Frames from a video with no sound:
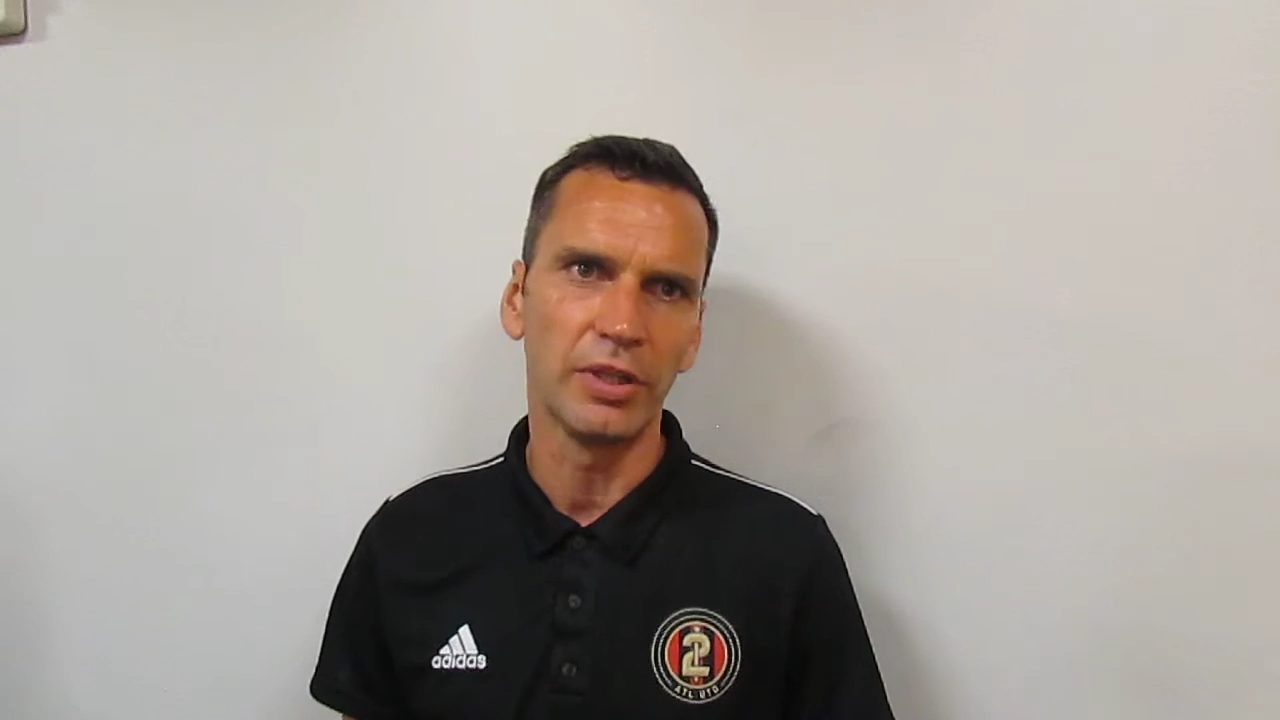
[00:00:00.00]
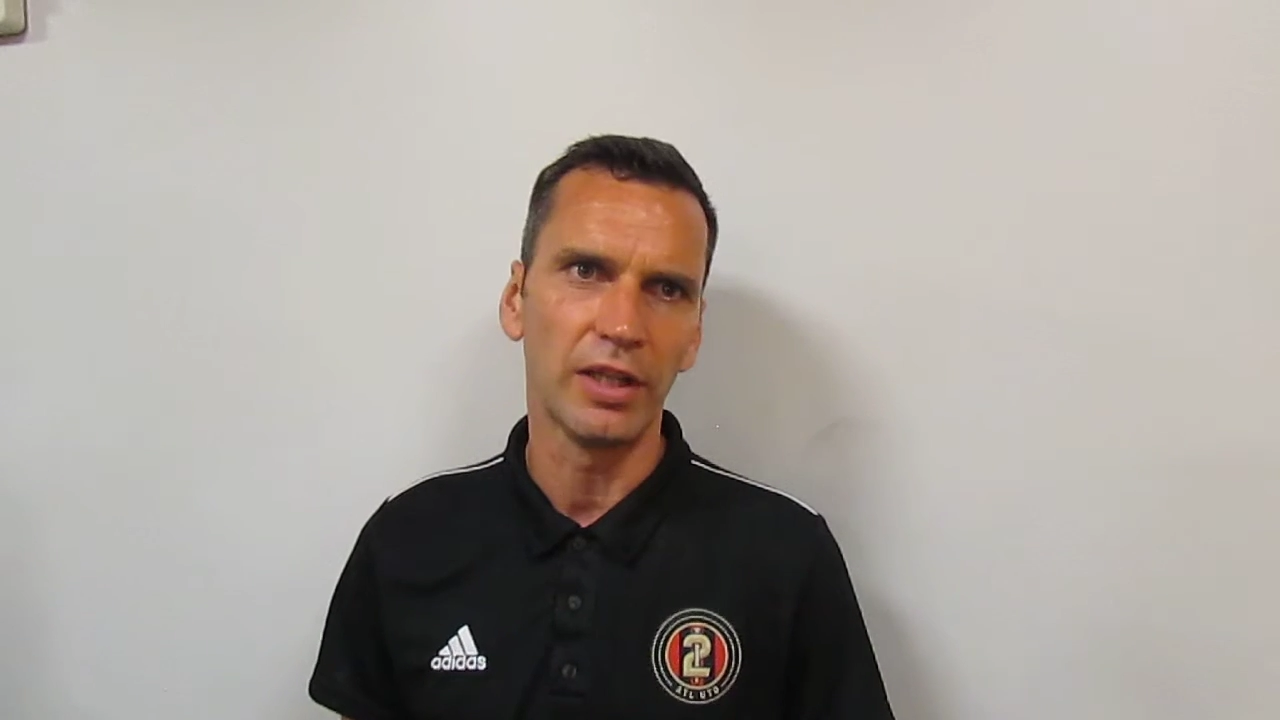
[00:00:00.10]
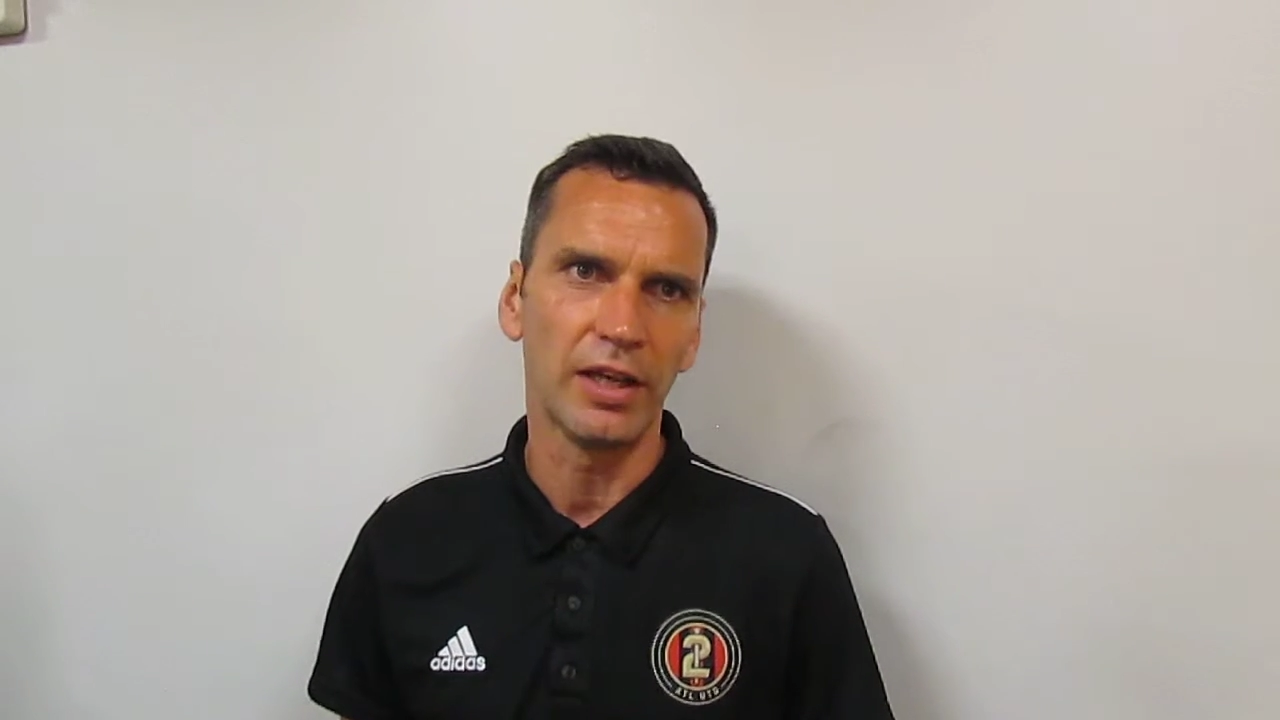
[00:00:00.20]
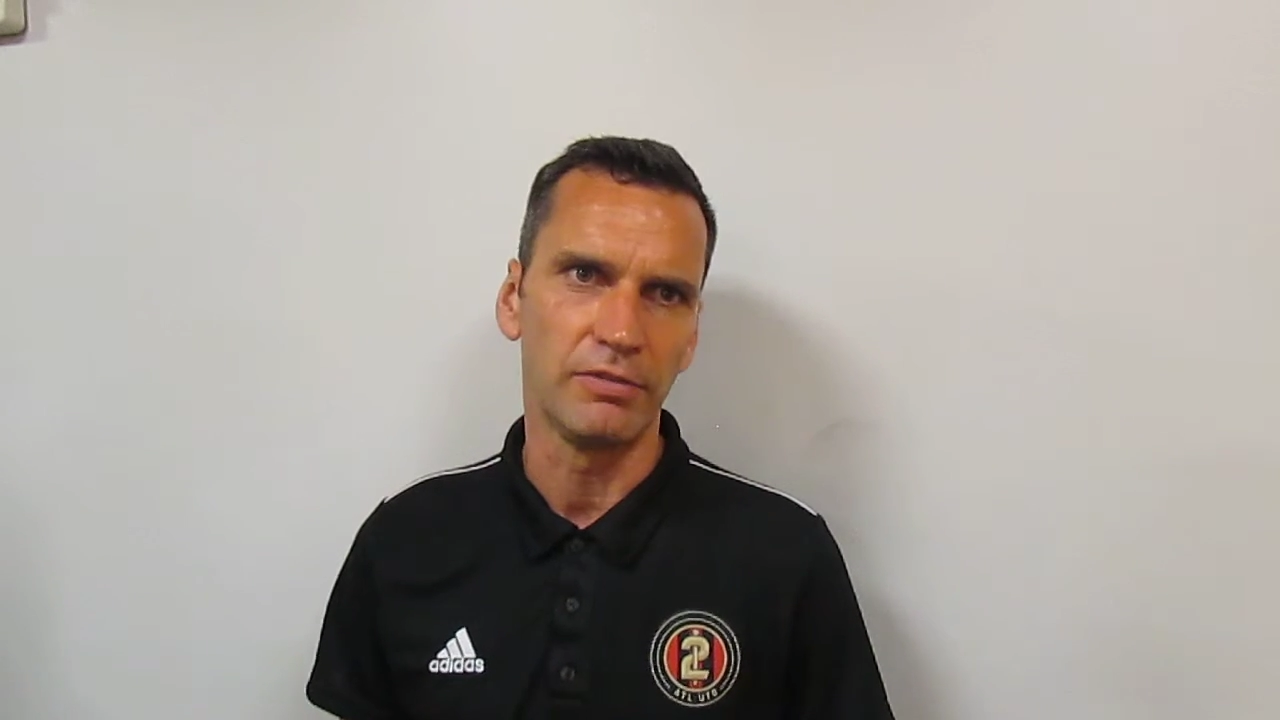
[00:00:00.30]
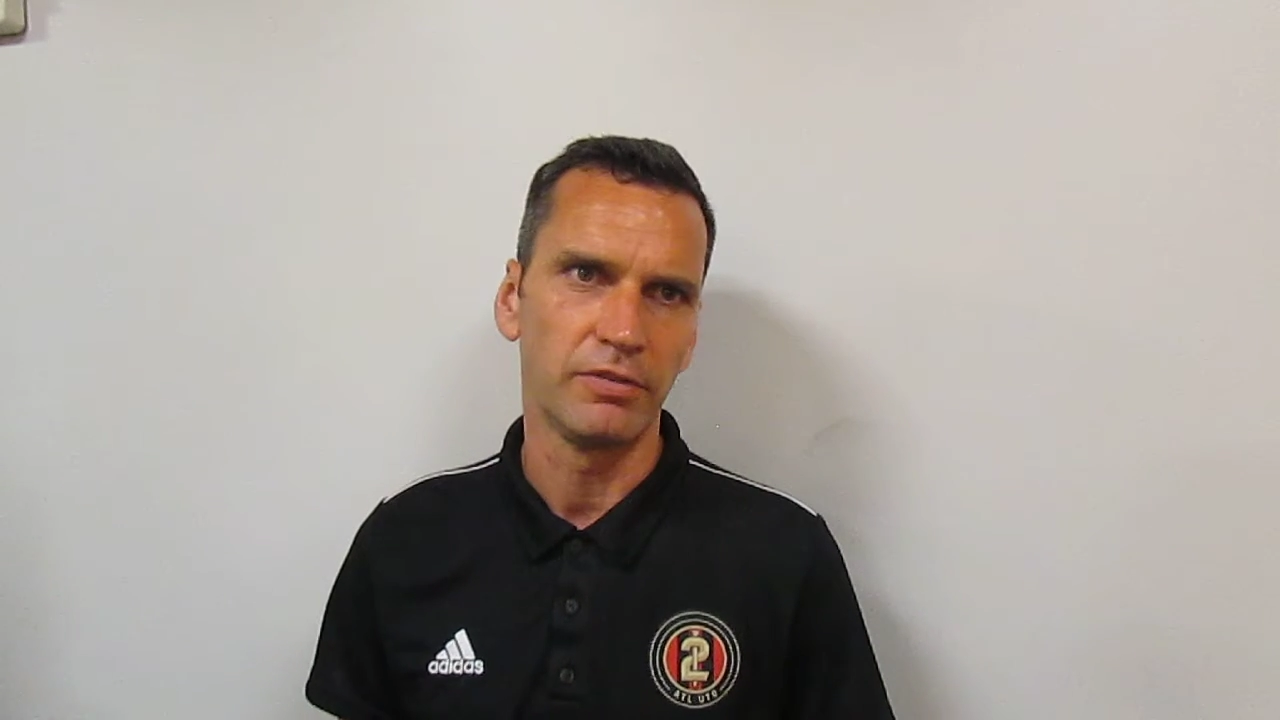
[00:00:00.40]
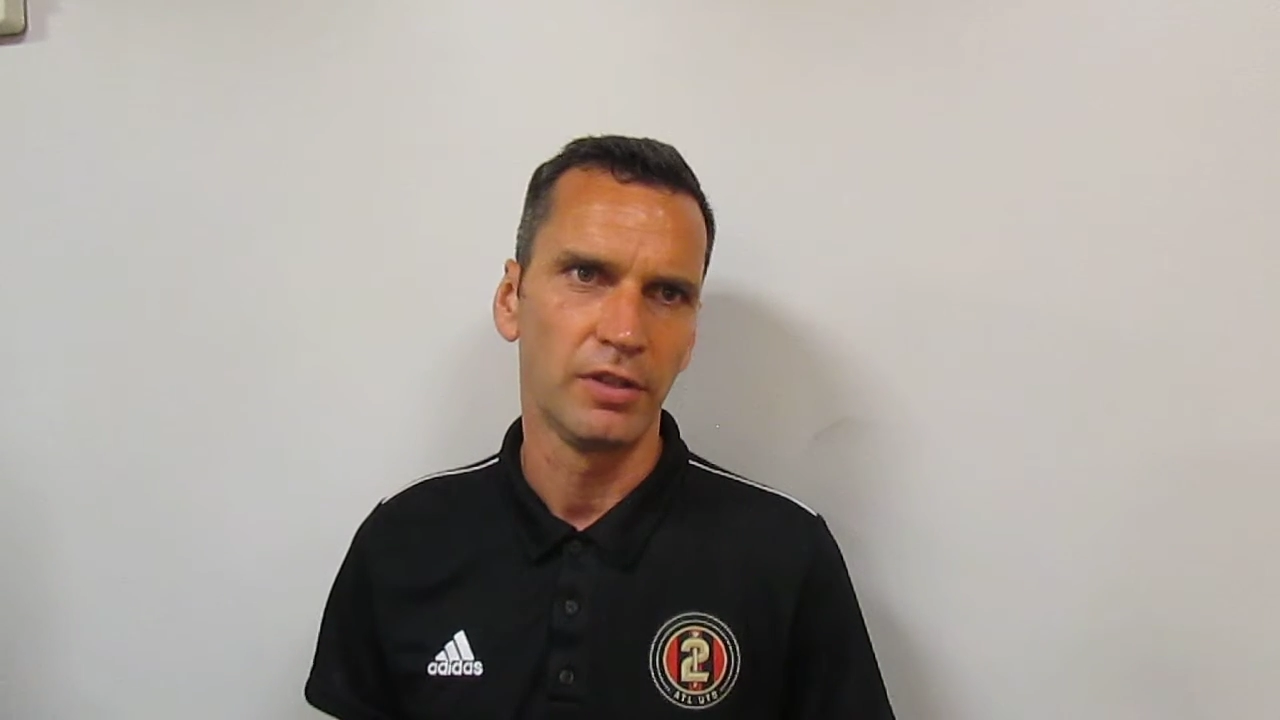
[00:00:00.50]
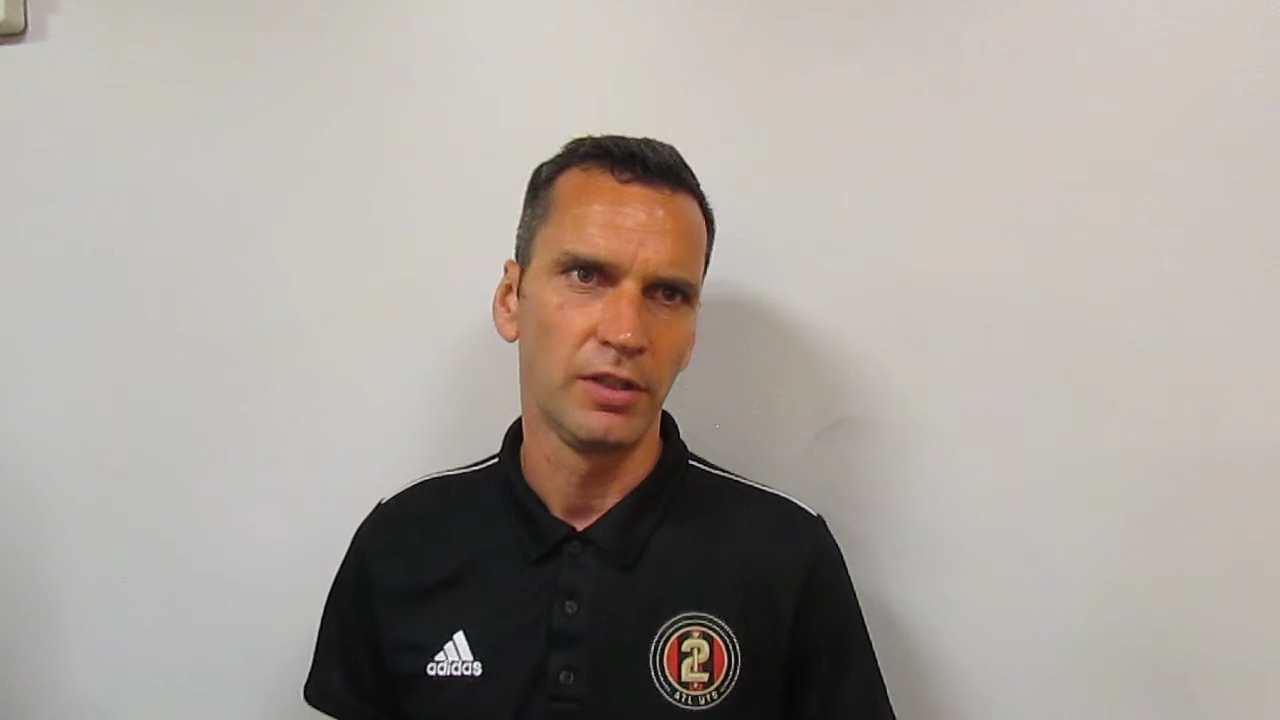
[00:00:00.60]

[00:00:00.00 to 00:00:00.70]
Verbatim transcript: alive?